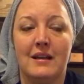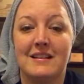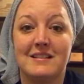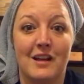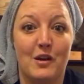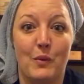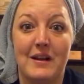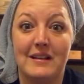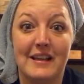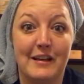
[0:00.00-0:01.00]
it's not a way
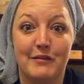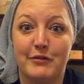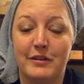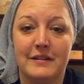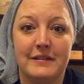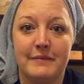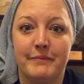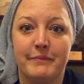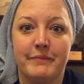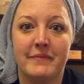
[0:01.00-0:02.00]
to live.
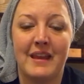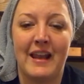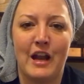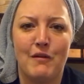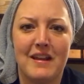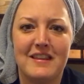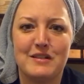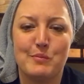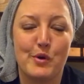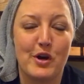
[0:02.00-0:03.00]
And I read
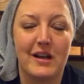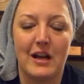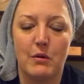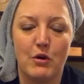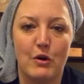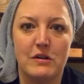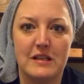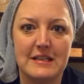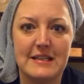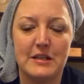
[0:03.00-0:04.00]
this book, and I won't go into
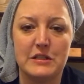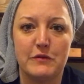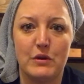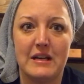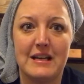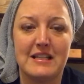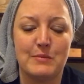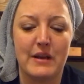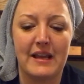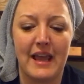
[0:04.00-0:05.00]
the details of what it is,
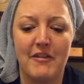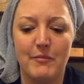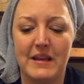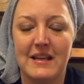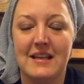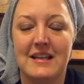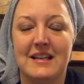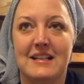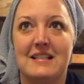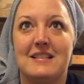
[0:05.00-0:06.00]
but it gave me
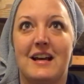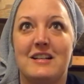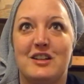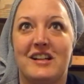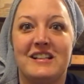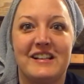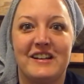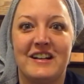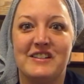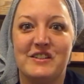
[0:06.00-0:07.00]
such a clear
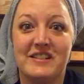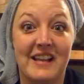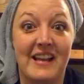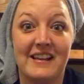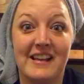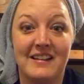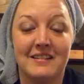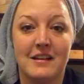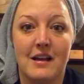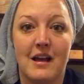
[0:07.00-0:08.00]
understanding
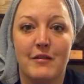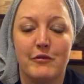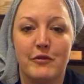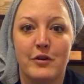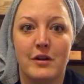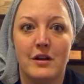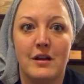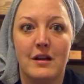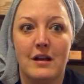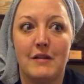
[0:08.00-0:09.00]
of,
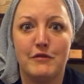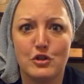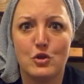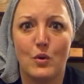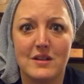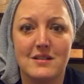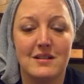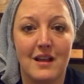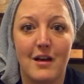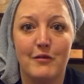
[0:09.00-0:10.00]
of the choice to
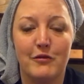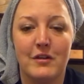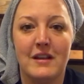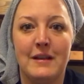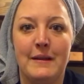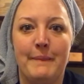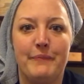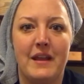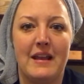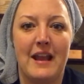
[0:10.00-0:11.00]
love.
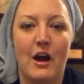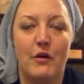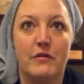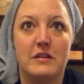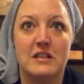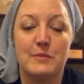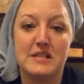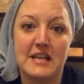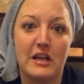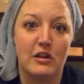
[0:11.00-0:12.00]
Now, this
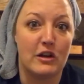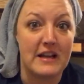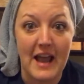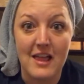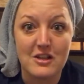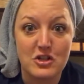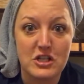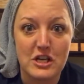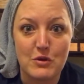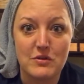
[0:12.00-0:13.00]
particular
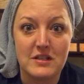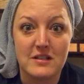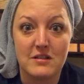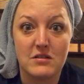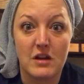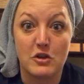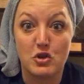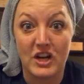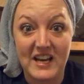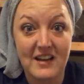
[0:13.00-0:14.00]
analogy uses a
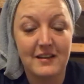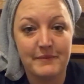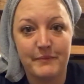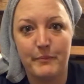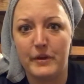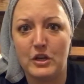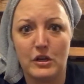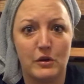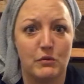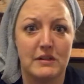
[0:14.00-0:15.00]
drink, but you
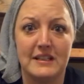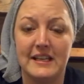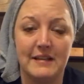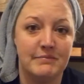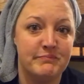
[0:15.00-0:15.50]
can really